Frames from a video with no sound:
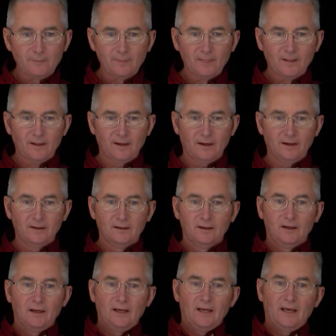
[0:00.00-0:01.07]
Okay?
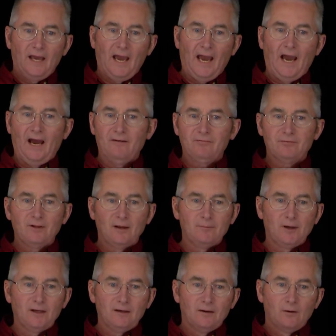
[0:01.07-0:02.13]
Aft
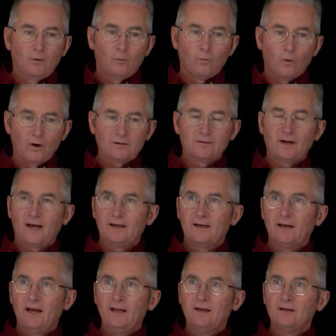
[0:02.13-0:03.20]
limit was
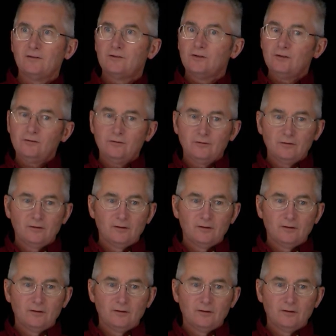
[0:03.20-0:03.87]
99 inches.